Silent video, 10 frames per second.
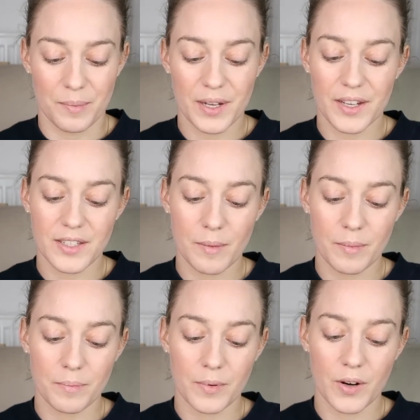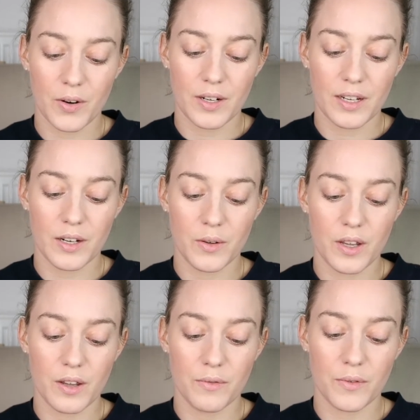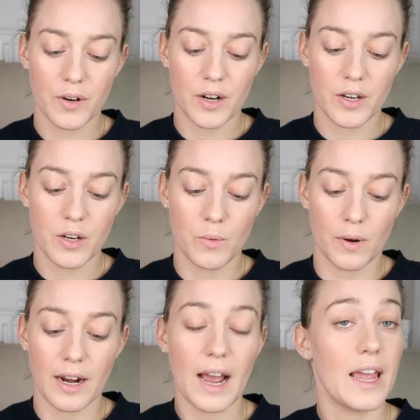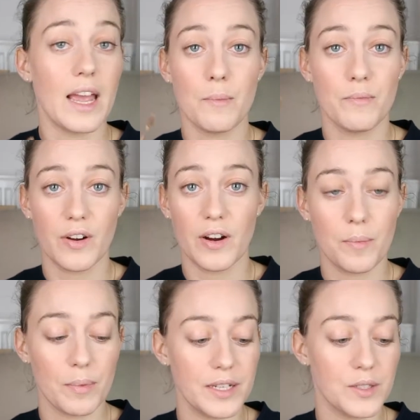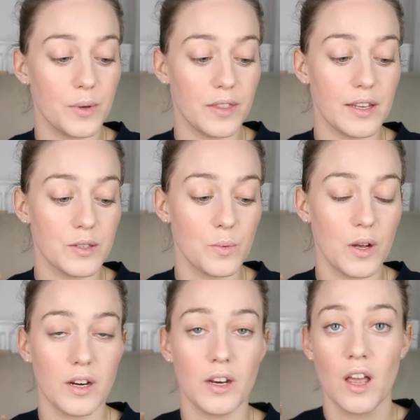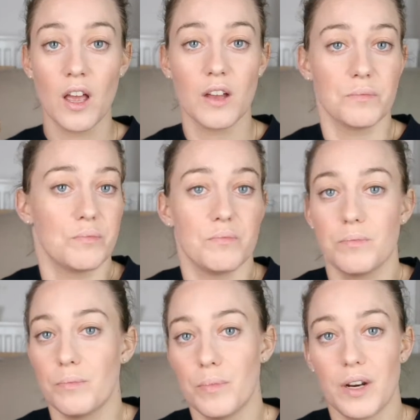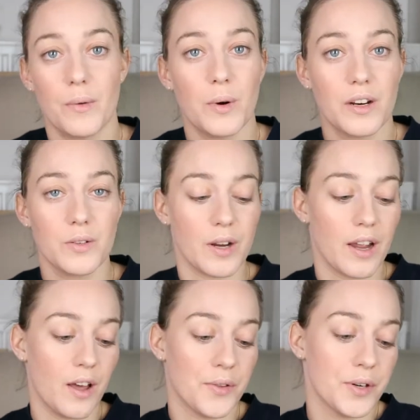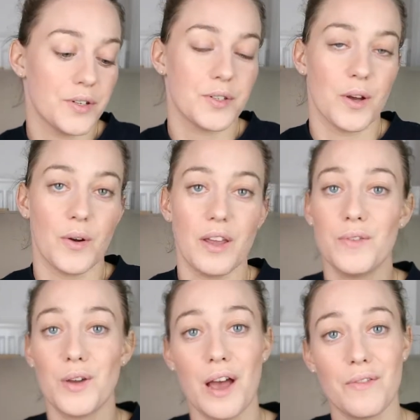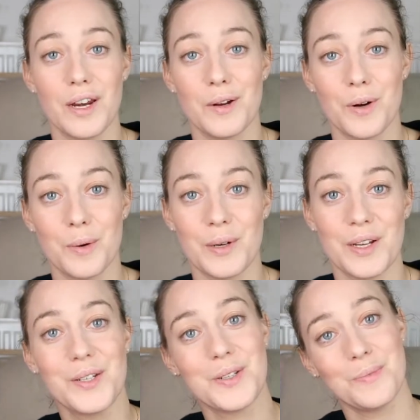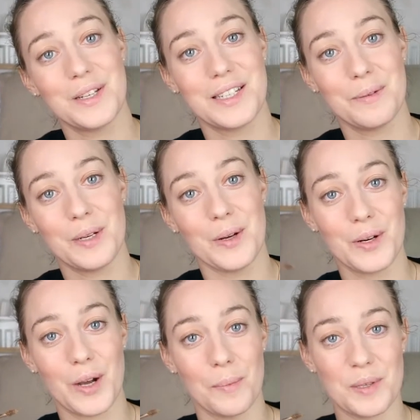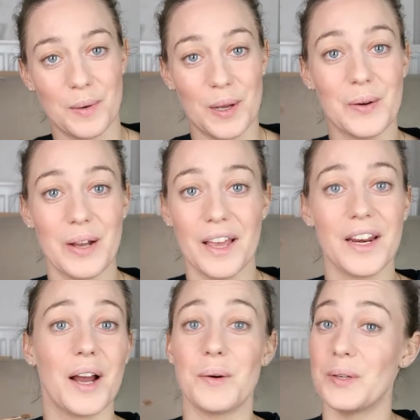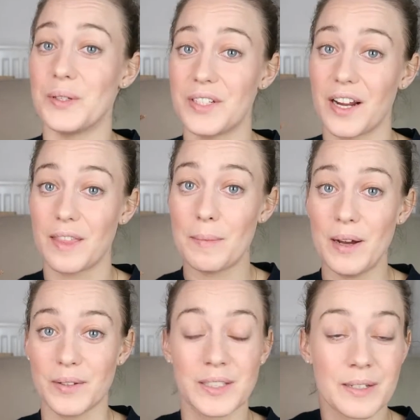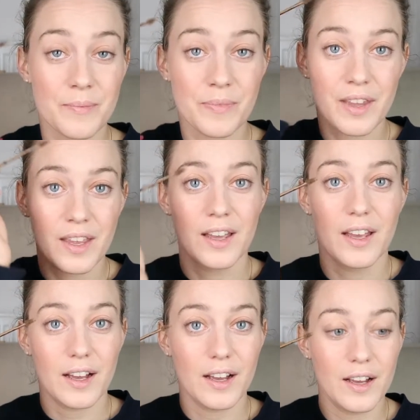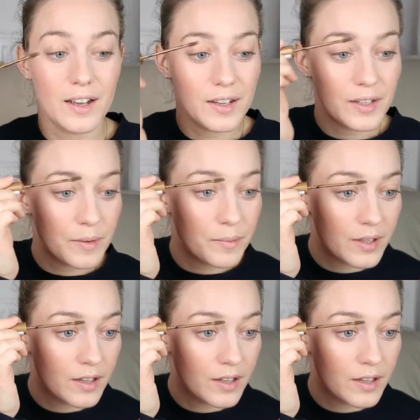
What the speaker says: Because I'm currently looking for a new one. I am very pleased with this one, but I want to try others. So if you have any recommendations, please let me know in the comments below and I will check them out.